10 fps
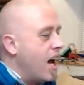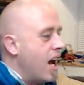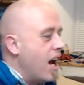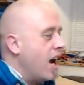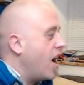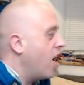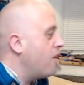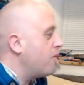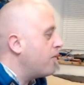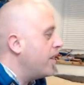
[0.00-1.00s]

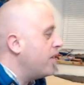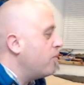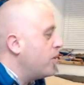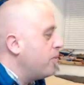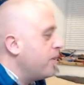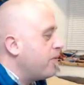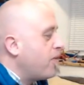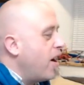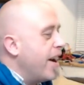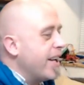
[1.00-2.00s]
Hopefully we'll be
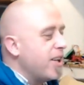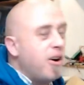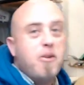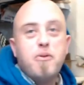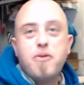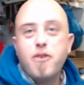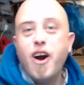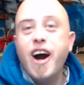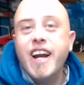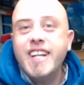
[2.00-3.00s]
flying on
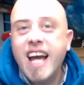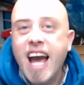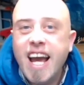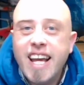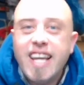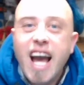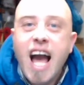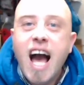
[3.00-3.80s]
Friday.